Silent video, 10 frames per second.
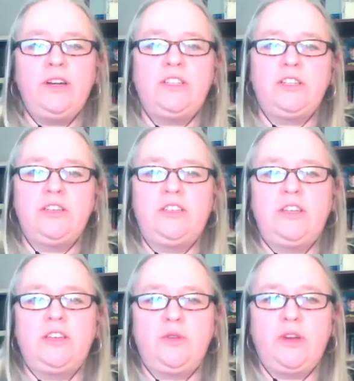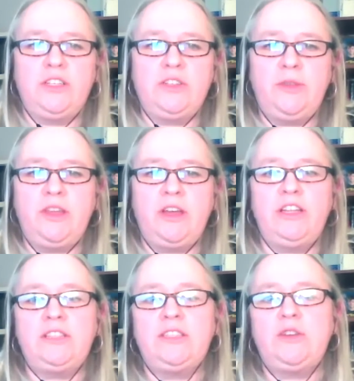we're going to turn to questions from the
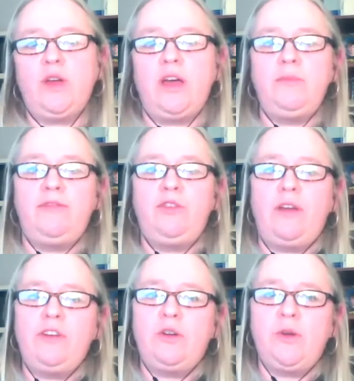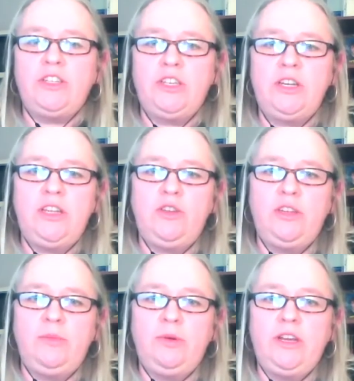audience. So if you have a question, you
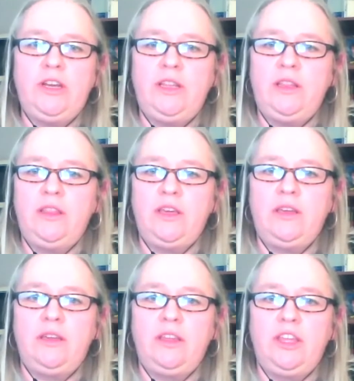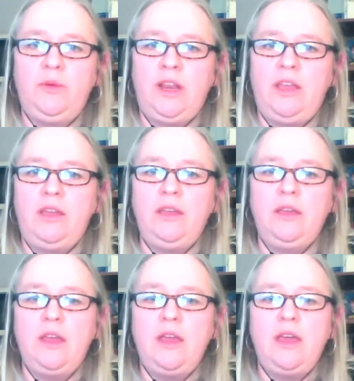can put it in the Q&A.
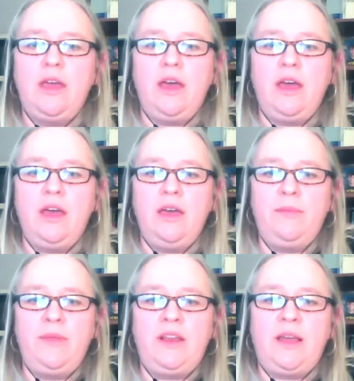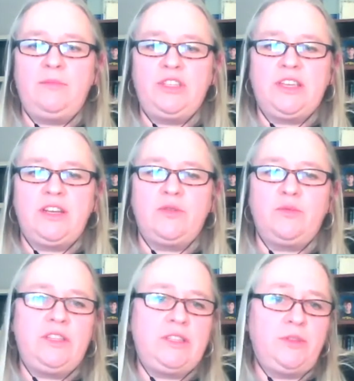And I'm just going to
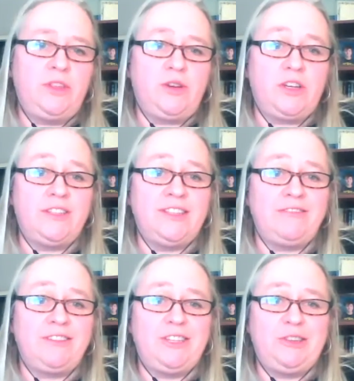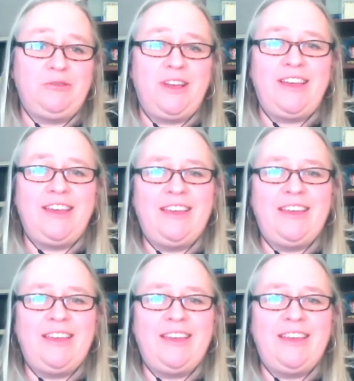read some of the questions out to you.